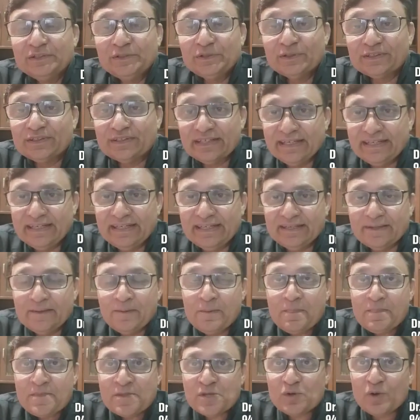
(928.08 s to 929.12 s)
your
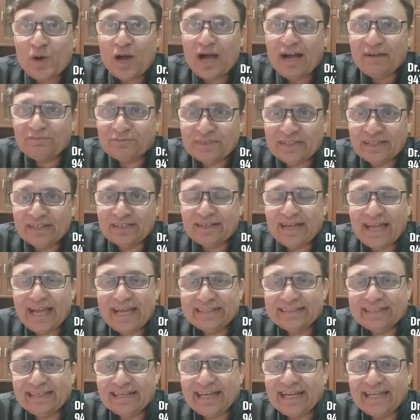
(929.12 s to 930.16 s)
training. So after
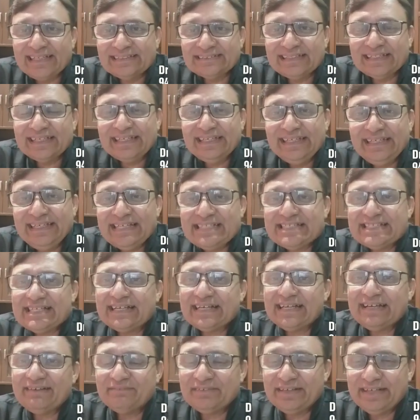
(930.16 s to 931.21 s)
analyzing each
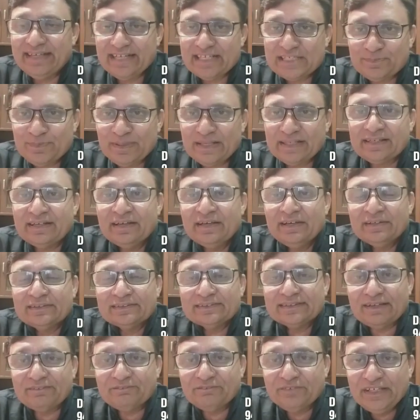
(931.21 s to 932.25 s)
and every aspect,
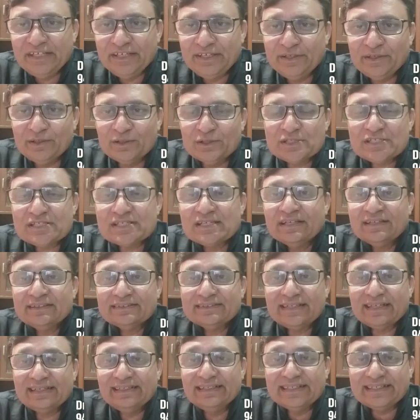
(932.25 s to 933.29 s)
the videos,
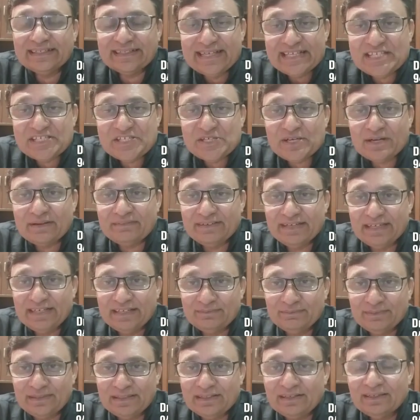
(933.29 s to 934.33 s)
the literature
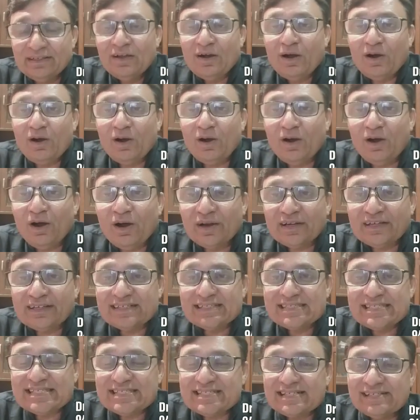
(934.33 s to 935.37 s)
available, or
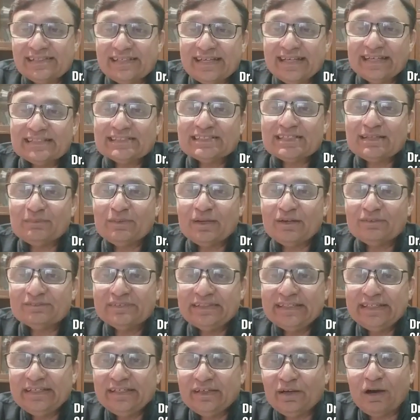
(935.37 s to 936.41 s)
consulting some of
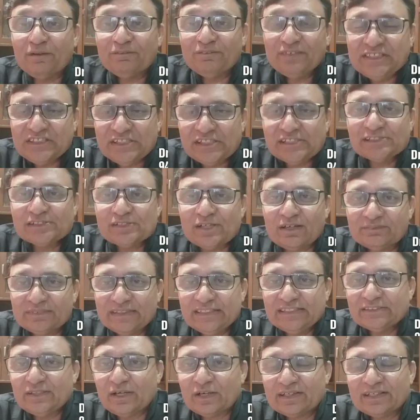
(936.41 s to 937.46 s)
the officials of
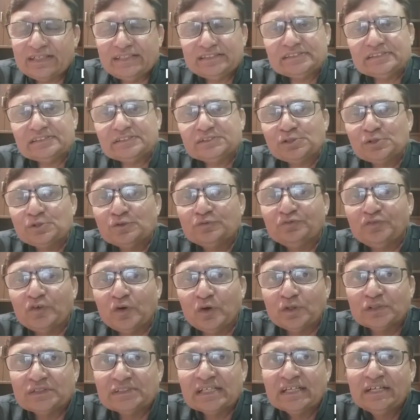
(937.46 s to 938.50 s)
these organizations through
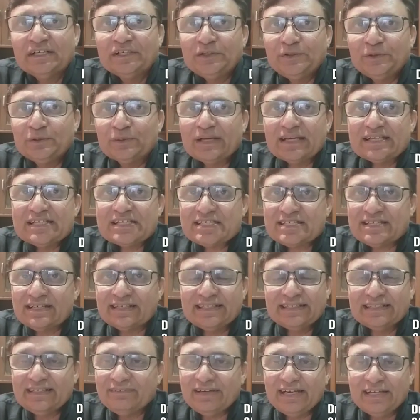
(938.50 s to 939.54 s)
phones, you can
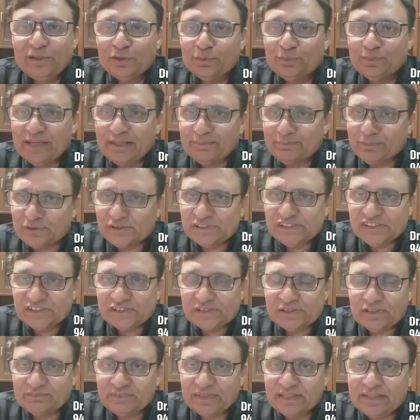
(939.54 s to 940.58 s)
study the value
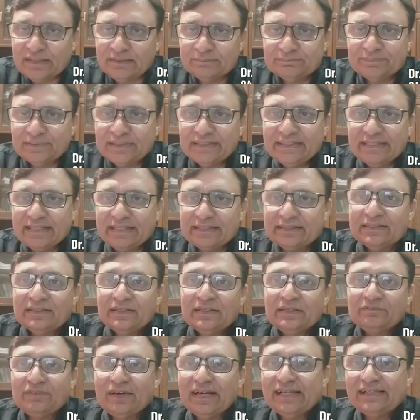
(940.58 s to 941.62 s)
proposition of the company and
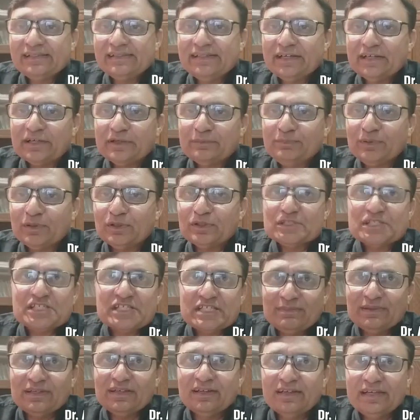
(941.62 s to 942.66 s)
file their report.
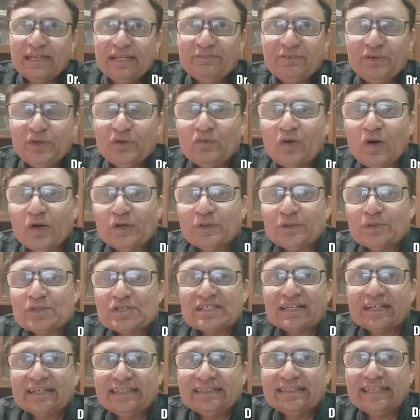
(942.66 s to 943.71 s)
Similarly, if you want to
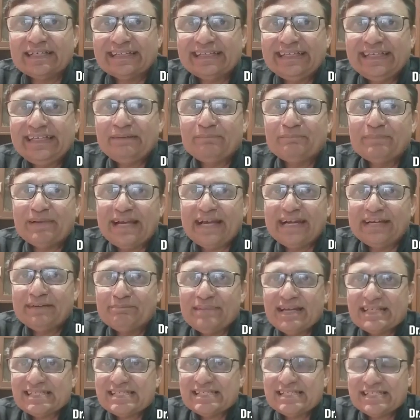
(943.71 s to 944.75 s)
study the key
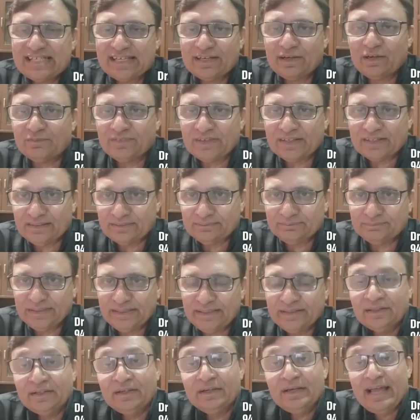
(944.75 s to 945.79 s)
brand messaging of a
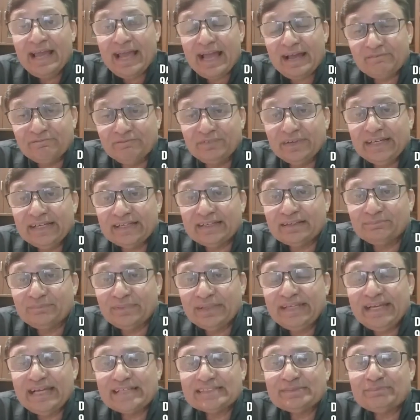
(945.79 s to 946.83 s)
company, every
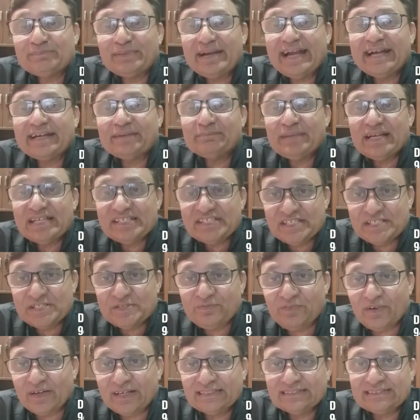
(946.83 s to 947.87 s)
company has a brand message.
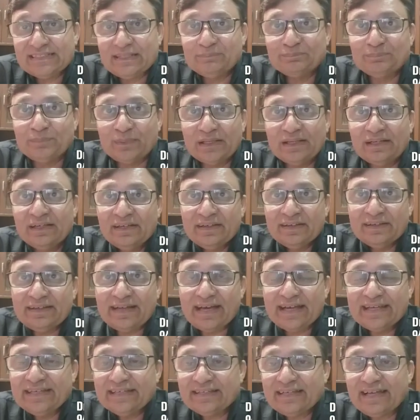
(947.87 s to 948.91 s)
For example,
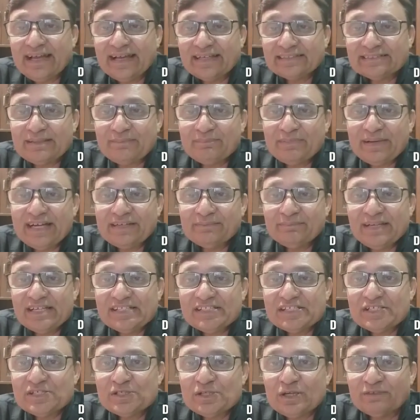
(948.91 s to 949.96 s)
Nike has the brand
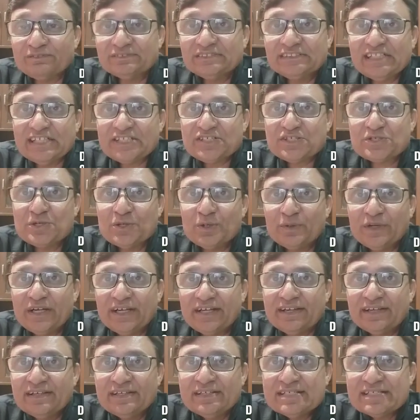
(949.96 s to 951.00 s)
message of just do
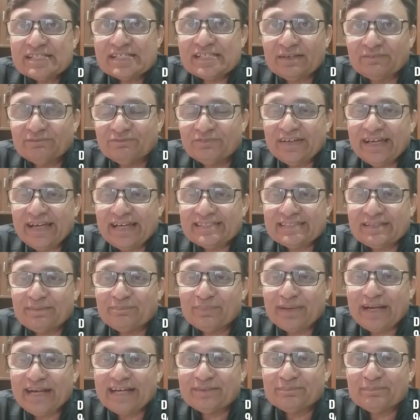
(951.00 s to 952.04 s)
it. Subway has
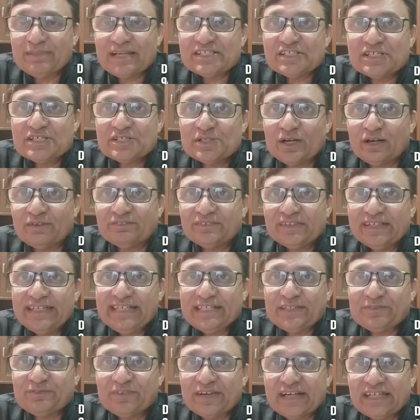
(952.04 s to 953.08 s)
a brand message of
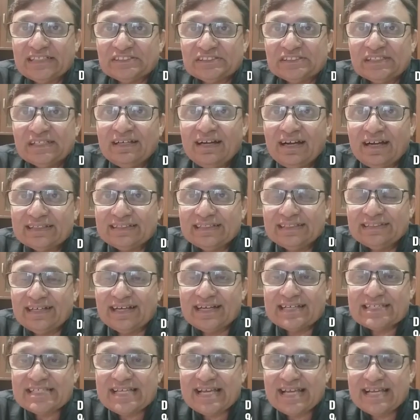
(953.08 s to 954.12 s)
eat fresh.
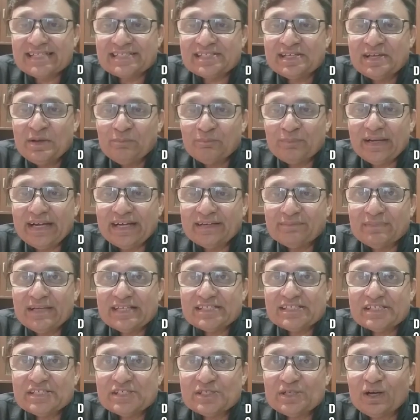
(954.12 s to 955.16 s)
Adidas has brand
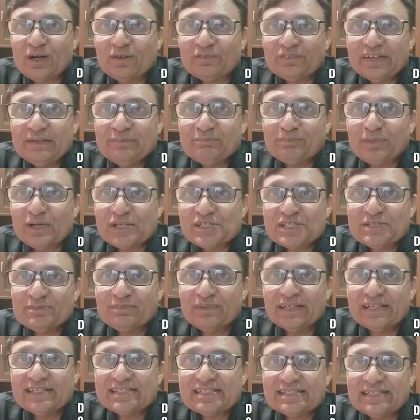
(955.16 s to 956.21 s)
message of
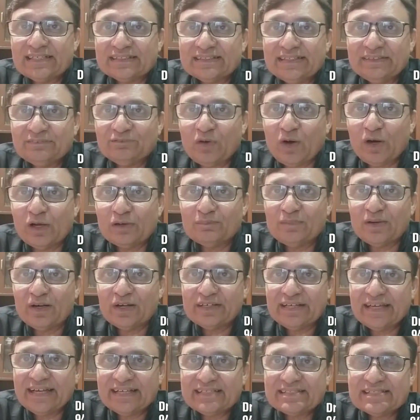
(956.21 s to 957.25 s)
impossible is nothing.
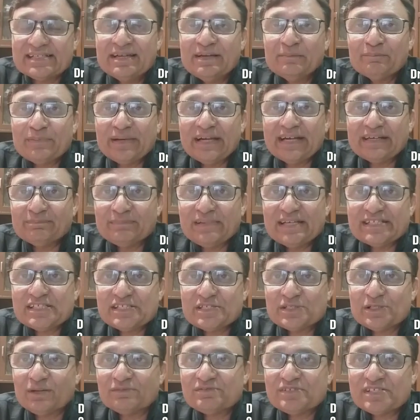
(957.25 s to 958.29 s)
Walmart has brand
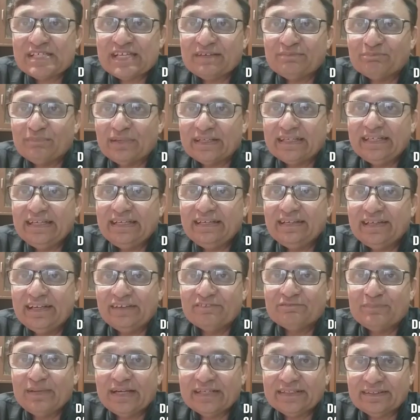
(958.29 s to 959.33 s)
message of save money,
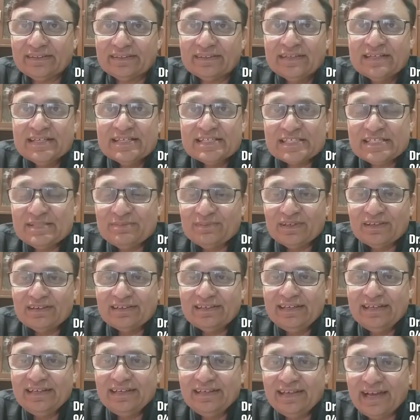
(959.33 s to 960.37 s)
live better.
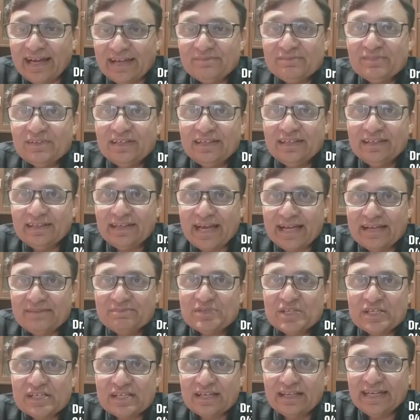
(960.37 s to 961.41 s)
Similarly,
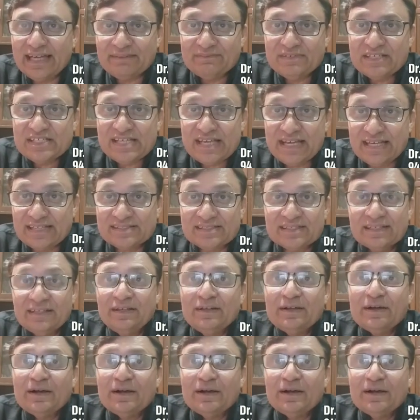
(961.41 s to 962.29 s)
Levi's has